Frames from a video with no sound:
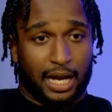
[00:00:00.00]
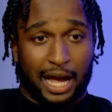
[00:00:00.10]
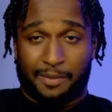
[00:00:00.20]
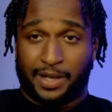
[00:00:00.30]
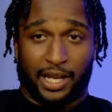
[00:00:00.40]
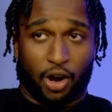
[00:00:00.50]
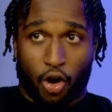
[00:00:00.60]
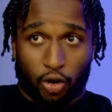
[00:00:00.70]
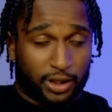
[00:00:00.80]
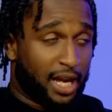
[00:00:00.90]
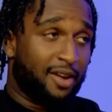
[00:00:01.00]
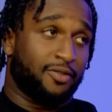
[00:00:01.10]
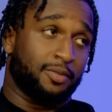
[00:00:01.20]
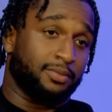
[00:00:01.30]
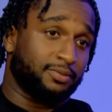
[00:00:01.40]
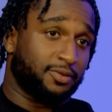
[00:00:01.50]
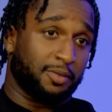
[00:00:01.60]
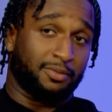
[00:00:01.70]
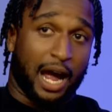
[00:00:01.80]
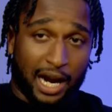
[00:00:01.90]
I'd be there all day from
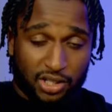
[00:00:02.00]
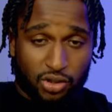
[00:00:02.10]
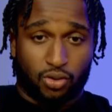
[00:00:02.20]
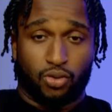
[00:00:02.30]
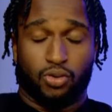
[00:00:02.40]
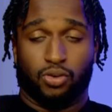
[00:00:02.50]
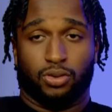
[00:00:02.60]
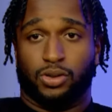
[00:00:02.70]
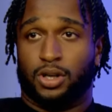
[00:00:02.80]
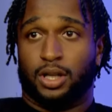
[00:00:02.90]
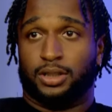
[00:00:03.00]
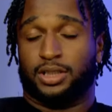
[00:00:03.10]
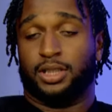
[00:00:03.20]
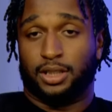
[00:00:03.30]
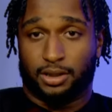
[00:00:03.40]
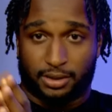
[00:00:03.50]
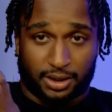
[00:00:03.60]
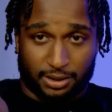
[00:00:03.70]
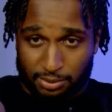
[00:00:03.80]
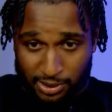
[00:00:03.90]
out of school to
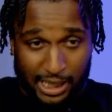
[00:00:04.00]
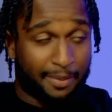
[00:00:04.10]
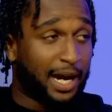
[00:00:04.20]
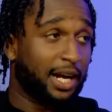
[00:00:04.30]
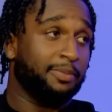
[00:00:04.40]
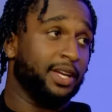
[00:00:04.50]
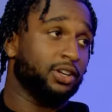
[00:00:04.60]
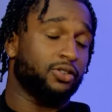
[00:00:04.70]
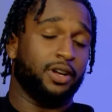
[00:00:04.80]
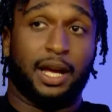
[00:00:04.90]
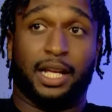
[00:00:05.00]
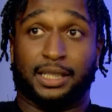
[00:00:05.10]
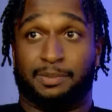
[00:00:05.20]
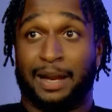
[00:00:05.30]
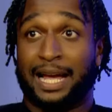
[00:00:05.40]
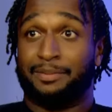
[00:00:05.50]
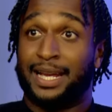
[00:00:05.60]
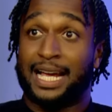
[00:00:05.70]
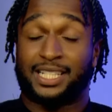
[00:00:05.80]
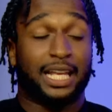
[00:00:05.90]
time I gotta be in the crib. As black men,
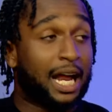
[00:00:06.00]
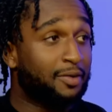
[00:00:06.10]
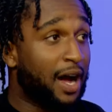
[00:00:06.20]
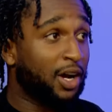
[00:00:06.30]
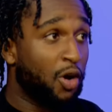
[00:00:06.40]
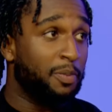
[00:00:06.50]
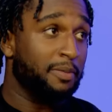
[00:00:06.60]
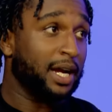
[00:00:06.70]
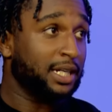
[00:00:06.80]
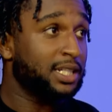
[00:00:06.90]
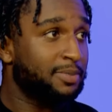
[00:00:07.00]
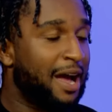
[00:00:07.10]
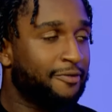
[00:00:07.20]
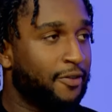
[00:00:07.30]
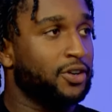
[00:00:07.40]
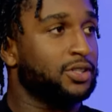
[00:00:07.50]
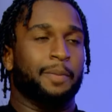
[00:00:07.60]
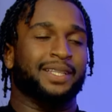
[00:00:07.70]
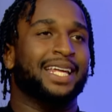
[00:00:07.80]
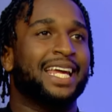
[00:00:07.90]
that's a lot of our coping mechanism at first,
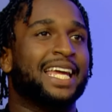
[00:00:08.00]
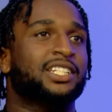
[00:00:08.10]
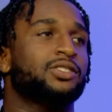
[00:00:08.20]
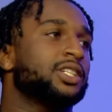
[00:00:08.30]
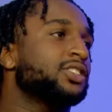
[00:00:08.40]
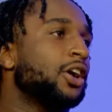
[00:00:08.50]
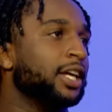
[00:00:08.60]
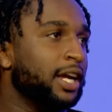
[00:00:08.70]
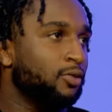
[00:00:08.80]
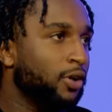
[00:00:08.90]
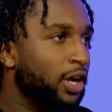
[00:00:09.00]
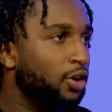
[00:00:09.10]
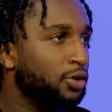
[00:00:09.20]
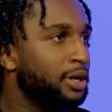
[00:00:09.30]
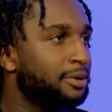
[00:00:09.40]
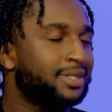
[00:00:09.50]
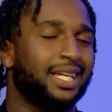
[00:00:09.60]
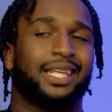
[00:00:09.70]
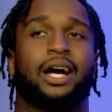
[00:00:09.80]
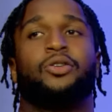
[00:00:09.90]
but then it's starting to get real. You get what I'm
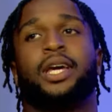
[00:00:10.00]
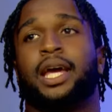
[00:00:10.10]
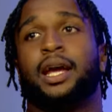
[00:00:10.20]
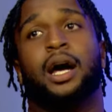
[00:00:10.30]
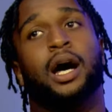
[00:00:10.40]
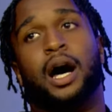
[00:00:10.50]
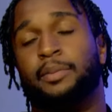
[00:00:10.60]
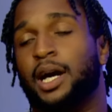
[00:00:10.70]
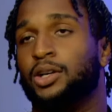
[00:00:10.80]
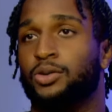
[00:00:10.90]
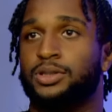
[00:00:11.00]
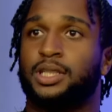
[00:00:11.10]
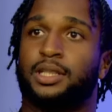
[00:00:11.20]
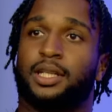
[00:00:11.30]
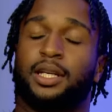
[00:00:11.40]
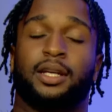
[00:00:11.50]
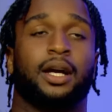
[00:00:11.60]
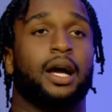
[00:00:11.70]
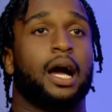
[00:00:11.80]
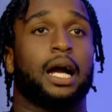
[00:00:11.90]
saying? Like, okay, I'm not going to the league.
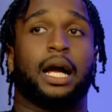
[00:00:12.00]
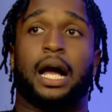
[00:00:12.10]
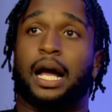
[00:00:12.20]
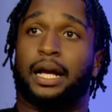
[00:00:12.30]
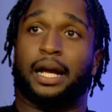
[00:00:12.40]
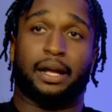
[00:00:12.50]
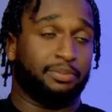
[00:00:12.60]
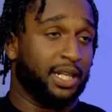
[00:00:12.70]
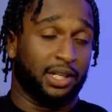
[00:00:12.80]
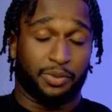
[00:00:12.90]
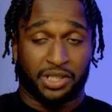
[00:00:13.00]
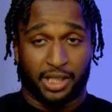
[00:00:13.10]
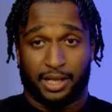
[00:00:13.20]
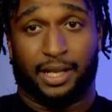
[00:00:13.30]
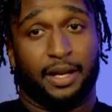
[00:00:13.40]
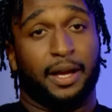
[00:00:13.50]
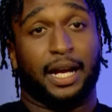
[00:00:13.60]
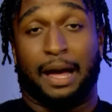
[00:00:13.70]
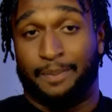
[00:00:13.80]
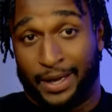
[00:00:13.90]
I got I'm dealing with shit,
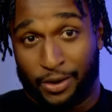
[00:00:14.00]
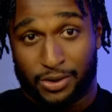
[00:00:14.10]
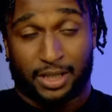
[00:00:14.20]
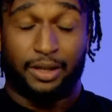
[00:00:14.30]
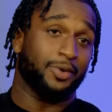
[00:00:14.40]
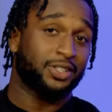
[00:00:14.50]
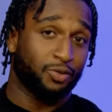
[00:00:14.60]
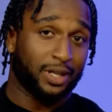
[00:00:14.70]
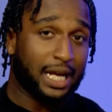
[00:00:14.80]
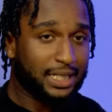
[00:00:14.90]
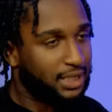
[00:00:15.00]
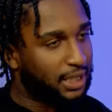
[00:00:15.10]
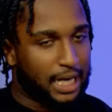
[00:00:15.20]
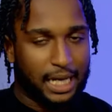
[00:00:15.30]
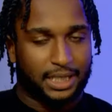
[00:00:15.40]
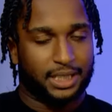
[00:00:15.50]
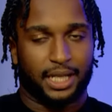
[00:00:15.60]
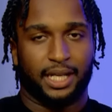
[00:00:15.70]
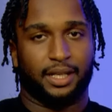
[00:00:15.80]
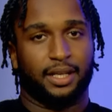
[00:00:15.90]
got bills. Once you realize a lot of that
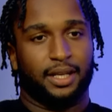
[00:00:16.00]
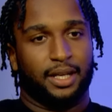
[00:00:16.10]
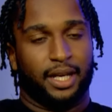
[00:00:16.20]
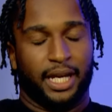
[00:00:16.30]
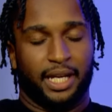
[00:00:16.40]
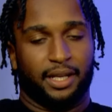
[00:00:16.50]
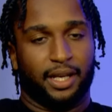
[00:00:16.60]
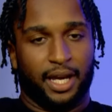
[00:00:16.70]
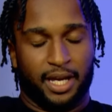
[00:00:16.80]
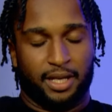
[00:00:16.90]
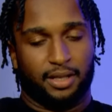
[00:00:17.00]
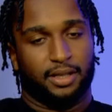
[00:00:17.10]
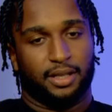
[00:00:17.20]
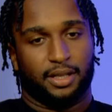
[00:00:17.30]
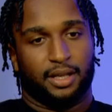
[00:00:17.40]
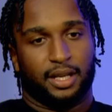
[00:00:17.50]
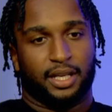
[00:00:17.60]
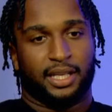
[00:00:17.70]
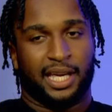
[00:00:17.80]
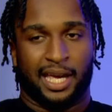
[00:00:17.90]
shit ain't
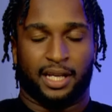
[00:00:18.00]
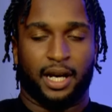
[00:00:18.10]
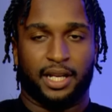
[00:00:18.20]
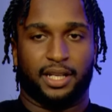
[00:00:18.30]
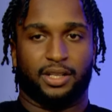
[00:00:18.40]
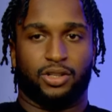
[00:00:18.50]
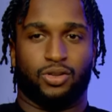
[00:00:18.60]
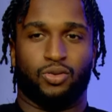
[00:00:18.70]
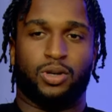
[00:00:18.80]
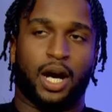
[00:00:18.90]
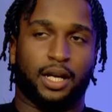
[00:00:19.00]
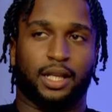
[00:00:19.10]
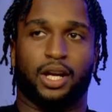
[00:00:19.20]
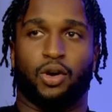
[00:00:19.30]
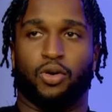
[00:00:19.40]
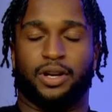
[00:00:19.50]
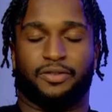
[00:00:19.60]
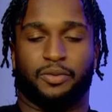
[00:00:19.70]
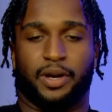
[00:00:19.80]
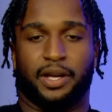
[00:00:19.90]
can't cut it, you kind of like go a
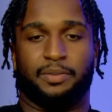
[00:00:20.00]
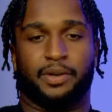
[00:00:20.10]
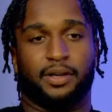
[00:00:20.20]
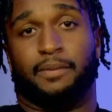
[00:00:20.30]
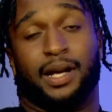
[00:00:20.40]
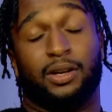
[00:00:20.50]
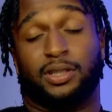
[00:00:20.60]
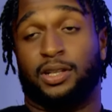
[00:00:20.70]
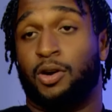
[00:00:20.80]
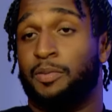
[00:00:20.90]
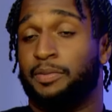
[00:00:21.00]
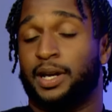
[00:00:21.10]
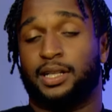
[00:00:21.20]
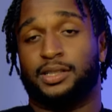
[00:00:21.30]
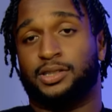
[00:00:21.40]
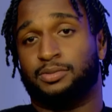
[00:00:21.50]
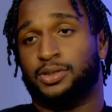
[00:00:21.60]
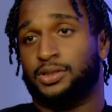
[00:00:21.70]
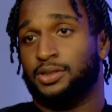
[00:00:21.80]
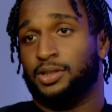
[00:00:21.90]
different way. But healthy coping
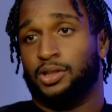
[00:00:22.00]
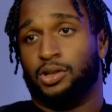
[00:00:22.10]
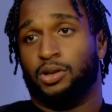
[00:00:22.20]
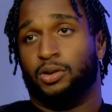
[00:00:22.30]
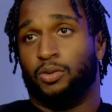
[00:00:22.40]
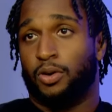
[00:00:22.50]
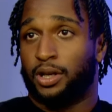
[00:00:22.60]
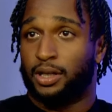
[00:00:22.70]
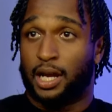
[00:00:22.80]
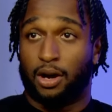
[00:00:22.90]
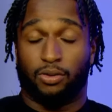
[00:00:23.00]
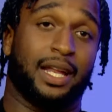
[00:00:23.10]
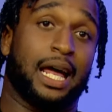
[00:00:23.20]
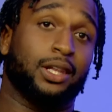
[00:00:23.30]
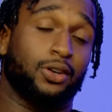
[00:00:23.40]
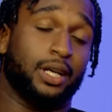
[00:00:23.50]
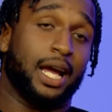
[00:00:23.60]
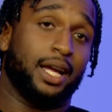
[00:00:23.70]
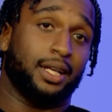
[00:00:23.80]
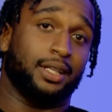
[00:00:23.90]
mechanisms, working out, and I learned
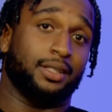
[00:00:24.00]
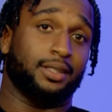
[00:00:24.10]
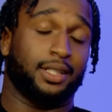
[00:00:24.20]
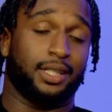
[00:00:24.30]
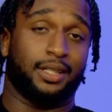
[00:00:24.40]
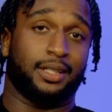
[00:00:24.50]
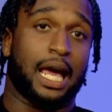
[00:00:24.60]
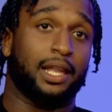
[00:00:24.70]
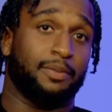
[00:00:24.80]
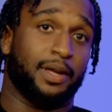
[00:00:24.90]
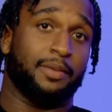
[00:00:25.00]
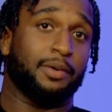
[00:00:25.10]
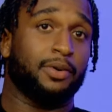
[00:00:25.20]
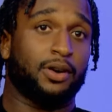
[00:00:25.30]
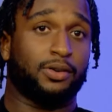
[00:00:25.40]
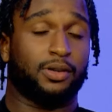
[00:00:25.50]
that in Alabama, bro.